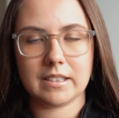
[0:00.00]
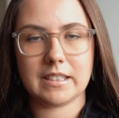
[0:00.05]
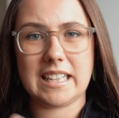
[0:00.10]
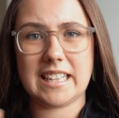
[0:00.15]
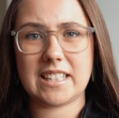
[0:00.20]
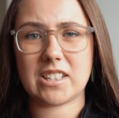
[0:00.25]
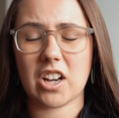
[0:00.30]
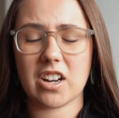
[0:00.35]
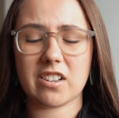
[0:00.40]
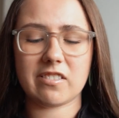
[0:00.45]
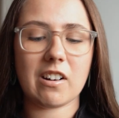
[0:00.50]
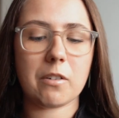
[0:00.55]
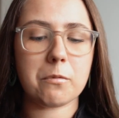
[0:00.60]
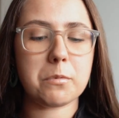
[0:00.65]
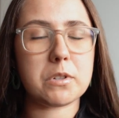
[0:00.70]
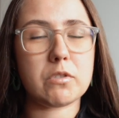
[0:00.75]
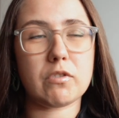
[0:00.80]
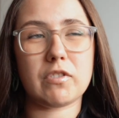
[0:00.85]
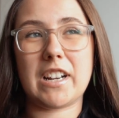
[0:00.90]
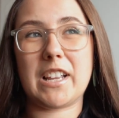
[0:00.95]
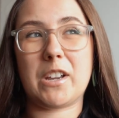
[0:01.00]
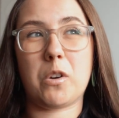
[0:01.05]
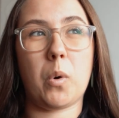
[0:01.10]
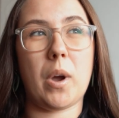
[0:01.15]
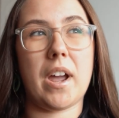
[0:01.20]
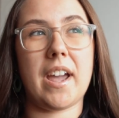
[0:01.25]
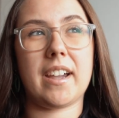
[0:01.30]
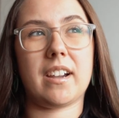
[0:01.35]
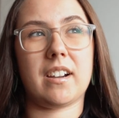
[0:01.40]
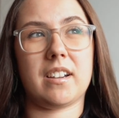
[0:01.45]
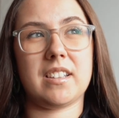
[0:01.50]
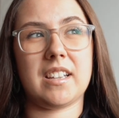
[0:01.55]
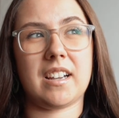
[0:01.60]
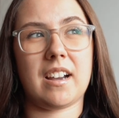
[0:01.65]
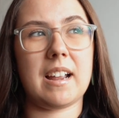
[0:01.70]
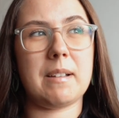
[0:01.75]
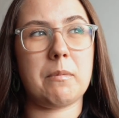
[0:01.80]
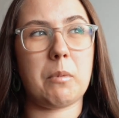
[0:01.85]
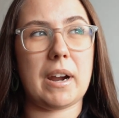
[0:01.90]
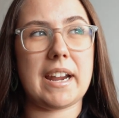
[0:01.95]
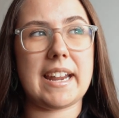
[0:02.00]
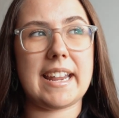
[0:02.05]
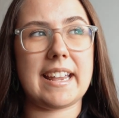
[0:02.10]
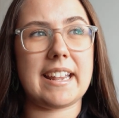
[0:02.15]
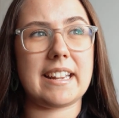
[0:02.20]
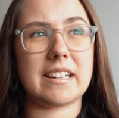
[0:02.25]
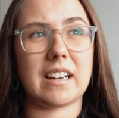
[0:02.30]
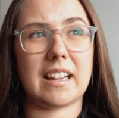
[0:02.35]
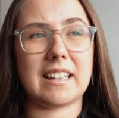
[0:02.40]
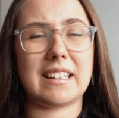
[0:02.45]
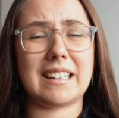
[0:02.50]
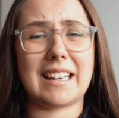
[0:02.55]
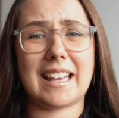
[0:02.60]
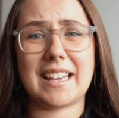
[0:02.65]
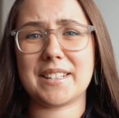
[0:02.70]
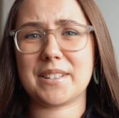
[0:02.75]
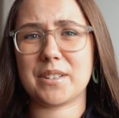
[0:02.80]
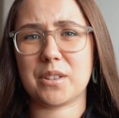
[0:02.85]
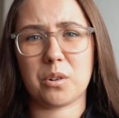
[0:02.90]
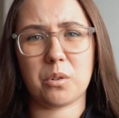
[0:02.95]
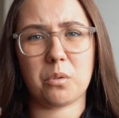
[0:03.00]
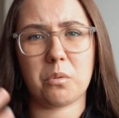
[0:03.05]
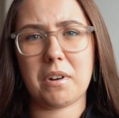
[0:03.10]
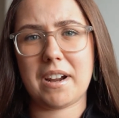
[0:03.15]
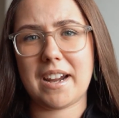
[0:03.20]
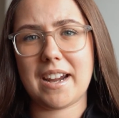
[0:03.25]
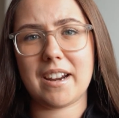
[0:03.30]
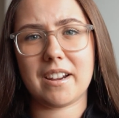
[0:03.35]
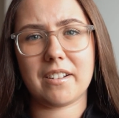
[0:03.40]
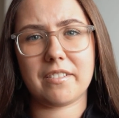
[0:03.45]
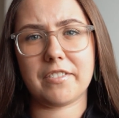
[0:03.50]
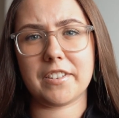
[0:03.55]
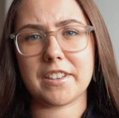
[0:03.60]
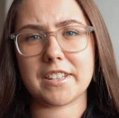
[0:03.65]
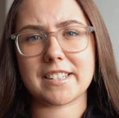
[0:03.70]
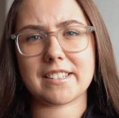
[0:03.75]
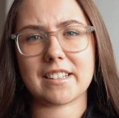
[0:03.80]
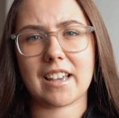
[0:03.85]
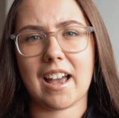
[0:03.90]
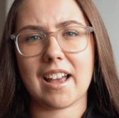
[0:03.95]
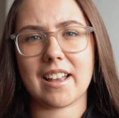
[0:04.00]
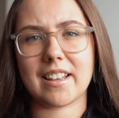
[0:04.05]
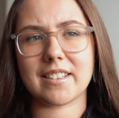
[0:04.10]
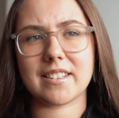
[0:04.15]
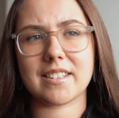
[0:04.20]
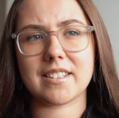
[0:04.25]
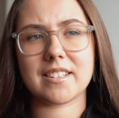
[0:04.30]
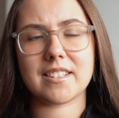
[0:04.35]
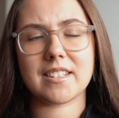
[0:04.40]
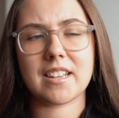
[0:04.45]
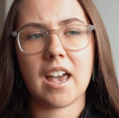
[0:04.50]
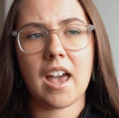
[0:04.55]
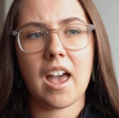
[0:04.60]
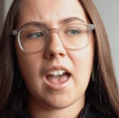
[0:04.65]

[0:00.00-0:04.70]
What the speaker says: The turnaround was really quick. I think I waited like less than a week for the scans.